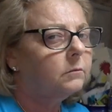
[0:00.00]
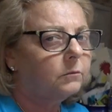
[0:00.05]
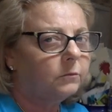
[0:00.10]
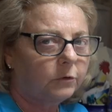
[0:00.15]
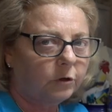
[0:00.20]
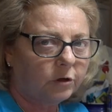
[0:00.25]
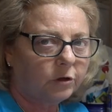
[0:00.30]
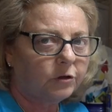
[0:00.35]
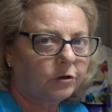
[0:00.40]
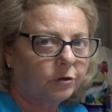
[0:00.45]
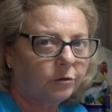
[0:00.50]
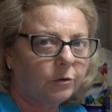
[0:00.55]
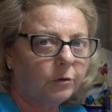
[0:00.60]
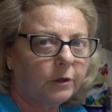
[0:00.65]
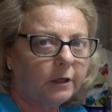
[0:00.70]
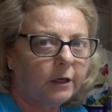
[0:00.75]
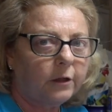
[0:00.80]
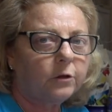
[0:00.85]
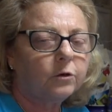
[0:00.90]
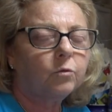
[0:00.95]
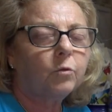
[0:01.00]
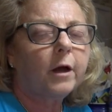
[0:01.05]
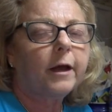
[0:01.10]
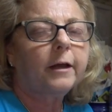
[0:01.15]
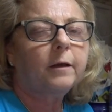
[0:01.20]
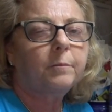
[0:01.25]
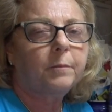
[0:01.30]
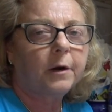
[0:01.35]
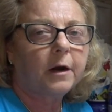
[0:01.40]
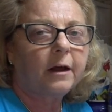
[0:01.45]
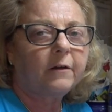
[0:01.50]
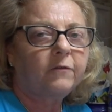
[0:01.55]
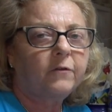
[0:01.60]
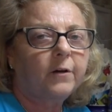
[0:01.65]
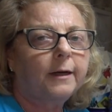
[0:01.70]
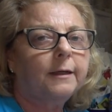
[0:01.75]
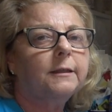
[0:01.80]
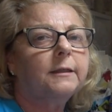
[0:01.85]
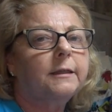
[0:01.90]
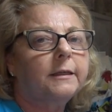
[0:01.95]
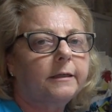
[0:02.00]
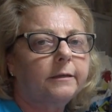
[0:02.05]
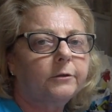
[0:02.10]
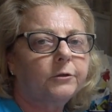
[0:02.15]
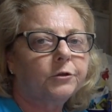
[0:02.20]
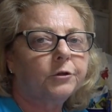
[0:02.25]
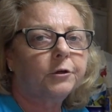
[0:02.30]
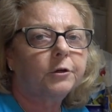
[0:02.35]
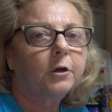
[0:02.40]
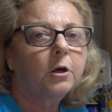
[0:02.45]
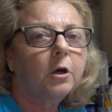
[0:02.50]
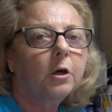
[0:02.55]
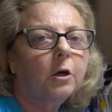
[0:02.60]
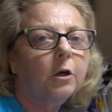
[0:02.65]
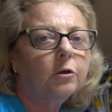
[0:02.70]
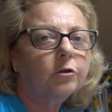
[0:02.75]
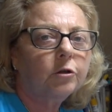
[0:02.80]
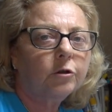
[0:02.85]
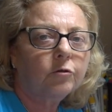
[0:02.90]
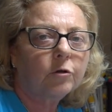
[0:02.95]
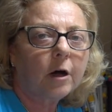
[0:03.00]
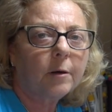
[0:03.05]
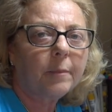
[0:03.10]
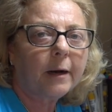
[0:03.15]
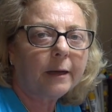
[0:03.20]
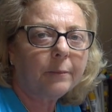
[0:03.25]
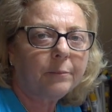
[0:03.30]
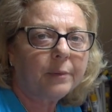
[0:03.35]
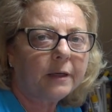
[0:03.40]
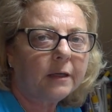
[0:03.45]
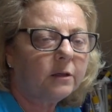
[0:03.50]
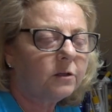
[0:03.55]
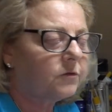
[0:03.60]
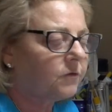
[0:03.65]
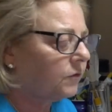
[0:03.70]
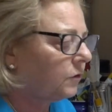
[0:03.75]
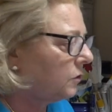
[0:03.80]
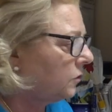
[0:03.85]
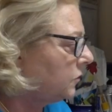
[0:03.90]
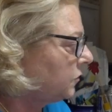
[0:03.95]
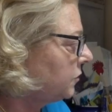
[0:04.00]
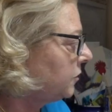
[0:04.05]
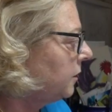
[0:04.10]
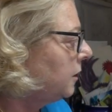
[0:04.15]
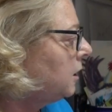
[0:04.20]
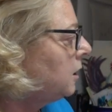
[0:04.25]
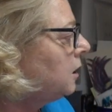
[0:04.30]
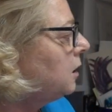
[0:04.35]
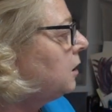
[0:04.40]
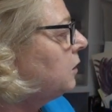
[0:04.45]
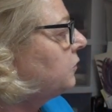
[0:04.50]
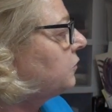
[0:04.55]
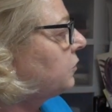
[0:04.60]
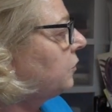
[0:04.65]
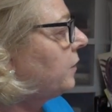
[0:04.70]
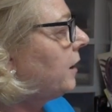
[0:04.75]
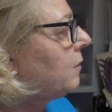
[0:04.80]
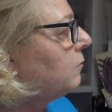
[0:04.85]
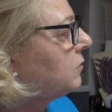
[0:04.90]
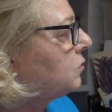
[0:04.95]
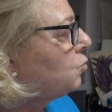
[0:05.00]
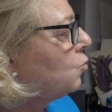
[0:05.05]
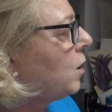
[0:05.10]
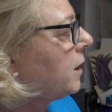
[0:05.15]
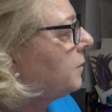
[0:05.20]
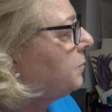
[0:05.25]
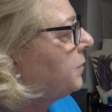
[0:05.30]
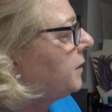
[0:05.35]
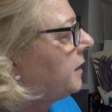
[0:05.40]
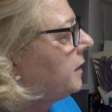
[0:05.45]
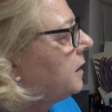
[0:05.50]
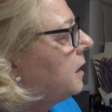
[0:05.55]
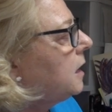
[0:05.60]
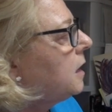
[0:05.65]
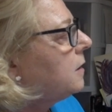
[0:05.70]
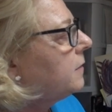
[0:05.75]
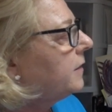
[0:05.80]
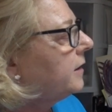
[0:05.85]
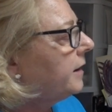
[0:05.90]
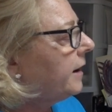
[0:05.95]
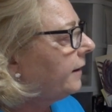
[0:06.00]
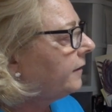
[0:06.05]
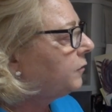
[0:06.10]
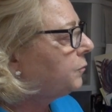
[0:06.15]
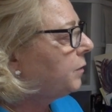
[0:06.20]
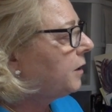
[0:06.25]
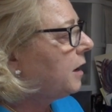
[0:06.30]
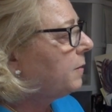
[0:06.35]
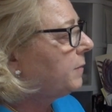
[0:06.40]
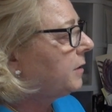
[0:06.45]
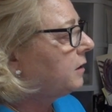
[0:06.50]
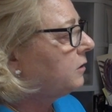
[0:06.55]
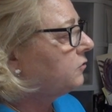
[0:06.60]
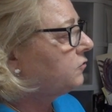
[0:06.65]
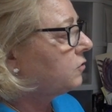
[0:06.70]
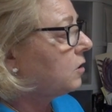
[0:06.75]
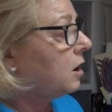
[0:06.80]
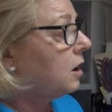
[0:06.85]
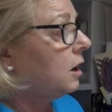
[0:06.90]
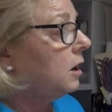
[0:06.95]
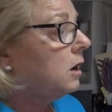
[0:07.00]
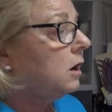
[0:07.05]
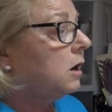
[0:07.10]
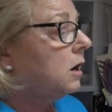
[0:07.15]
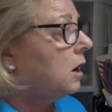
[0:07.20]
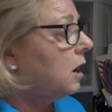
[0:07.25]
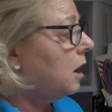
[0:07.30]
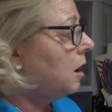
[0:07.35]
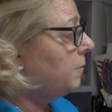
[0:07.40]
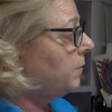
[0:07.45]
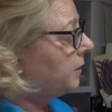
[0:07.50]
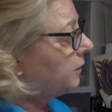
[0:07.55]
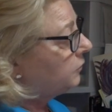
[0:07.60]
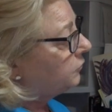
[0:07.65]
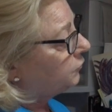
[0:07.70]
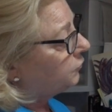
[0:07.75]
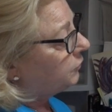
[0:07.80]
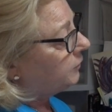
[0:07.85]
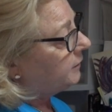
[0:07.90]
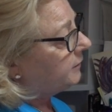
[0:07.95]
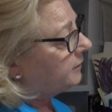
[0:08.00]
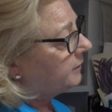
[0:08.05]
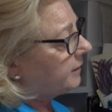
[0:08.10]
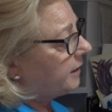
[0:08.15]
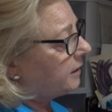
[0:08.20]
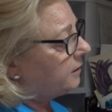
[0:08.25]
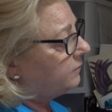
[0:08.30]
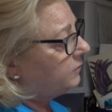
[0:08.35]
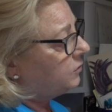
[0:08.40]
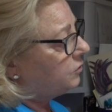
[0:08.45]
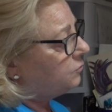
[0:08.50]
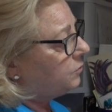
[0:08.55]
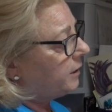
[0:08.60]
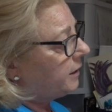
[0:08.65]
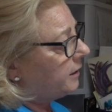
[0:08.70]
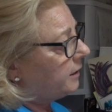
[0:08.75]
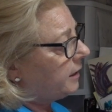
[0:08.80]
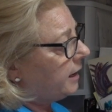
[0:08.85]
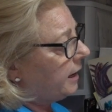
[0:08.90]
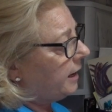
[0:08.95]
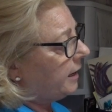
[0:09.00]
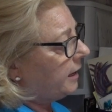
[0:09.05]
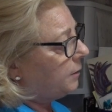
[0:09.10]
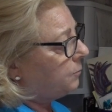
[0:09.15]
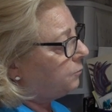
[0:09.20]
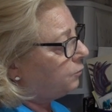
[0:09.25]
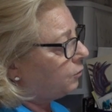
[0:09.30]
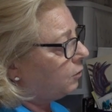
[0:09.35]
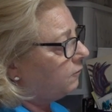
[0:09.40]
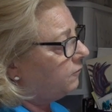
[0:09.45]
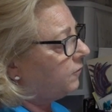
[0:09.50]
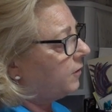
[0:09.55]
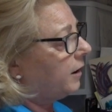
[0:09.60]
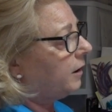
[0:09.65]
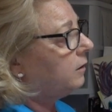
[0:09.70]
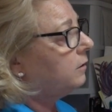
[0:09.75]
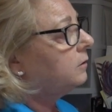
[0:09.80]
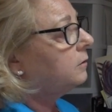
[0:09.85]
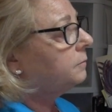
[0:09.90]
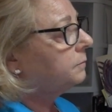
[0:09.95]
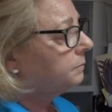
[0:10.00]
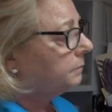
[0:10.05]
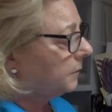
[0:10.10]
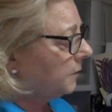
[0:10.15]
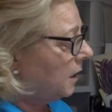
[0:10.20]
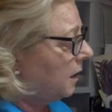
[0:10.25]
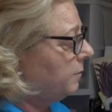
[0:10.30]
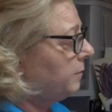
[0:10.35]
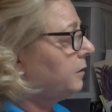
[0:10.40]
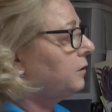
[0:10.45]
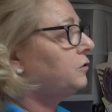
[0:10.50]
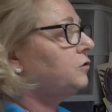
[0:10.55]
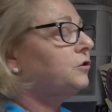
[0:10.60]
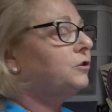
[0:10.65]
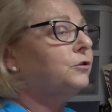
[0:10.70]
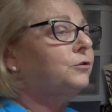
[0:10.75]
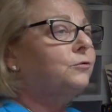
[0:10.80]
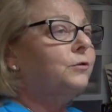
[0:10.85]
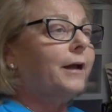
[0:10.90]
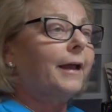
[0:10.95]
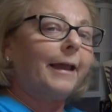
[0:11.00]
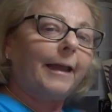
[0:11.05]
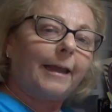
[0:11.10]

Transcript: You can do it either way, but I find it easier to draw my bees first. So that was one bee. The next bee I'm going to draw, I'm going to, instead of doing a profile, I'm going to do